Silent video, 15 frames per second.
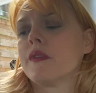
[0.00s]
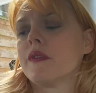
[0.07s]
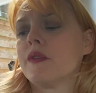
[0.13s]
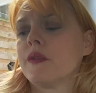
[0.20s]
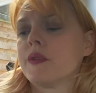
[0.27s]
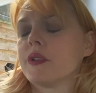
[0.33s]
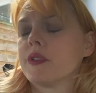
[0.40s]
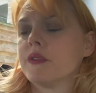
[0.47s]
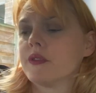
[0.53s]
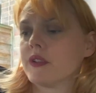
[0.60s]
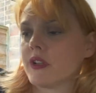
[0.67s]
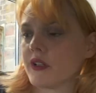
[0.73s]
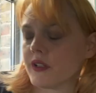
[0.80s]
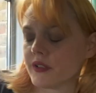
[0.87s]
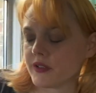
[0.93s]
oracle
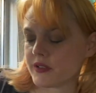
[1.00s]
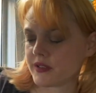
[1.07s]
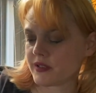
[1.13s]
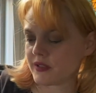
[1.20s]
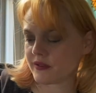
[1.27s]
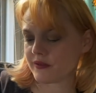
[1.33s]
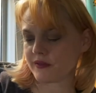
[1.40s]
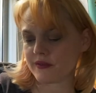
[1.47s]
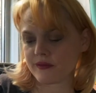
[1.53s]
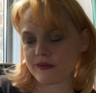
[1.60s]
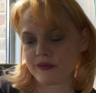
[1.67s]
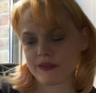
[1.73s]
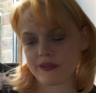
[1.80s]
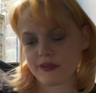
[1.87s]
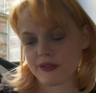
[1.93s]
cards.
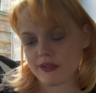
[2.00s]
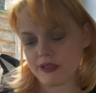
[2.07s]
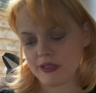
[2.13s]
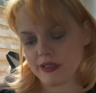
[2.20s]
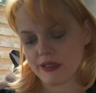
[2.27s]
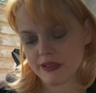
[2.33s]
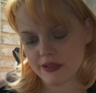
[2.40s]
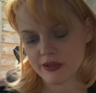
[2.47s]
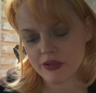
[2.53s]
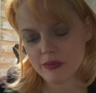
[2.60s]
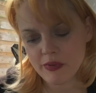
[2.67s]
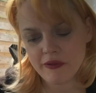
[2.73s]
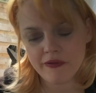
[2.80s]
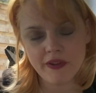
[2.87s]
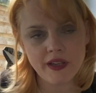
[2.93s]
It's going to
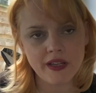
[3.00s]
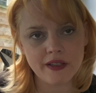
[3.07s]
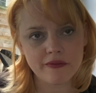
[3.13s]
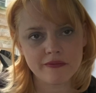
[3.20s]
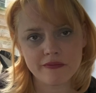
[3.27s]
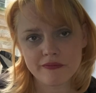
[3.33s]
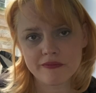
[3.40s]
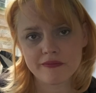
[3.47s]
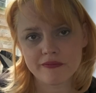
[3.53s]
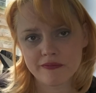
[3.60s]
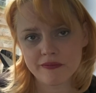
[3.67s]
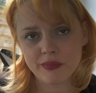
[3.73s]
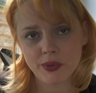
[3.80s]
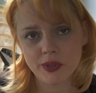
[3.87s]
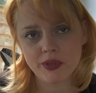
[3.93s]
be fine.
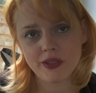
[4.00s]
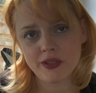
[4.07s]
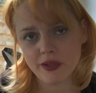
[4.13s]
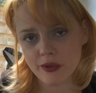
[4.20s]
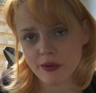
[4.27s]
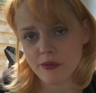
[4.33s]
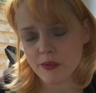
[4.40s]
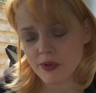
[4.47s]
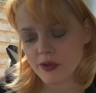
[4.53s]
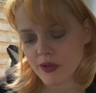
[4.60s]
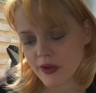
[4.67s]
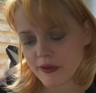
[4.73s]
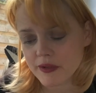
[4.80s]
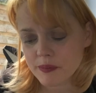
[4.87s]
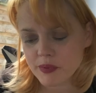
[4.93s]
But, you know, you want to
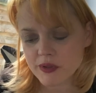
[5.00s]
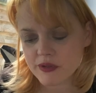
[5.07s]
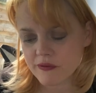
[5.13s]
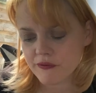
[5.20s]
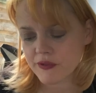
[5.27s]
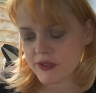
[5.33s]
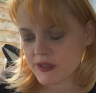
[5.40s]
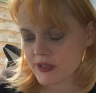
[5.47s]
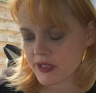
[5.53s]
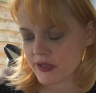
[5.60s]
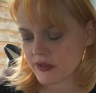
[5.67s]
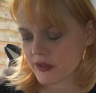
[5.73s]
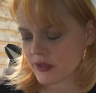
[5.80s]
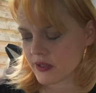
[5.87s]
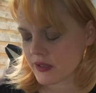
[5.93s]
know how this person feels? Take
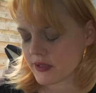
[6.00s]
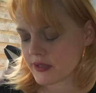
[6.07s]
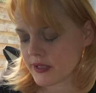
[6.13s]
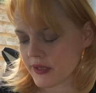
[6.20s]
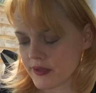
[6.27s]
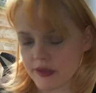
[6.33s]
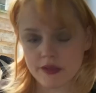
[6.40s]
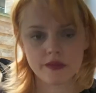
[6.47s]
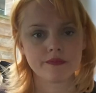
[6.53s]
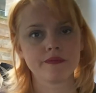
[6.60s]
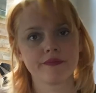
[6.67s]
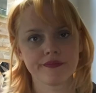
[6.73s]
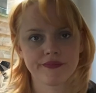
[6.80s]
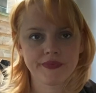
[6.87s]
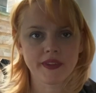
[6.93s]
a look at the extended.
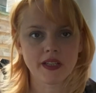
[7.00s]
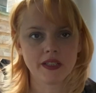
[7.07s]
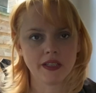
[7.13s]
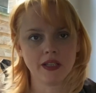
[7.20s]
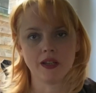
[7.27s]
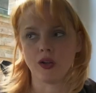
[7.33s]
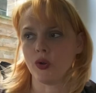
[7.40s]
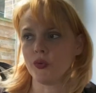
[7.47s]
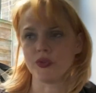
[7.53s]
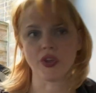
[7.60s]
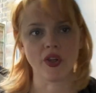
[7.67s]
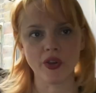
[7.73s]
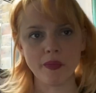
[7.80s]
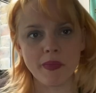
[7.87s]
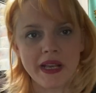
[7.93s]
Hold
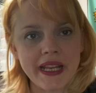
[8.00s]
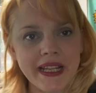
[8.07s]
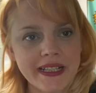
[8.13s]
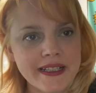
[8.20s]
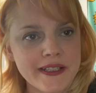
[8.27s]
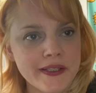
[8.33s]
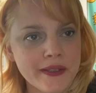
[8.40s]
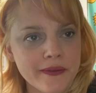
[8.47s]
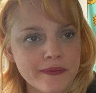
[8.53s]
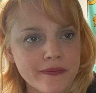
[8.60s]
on a minute.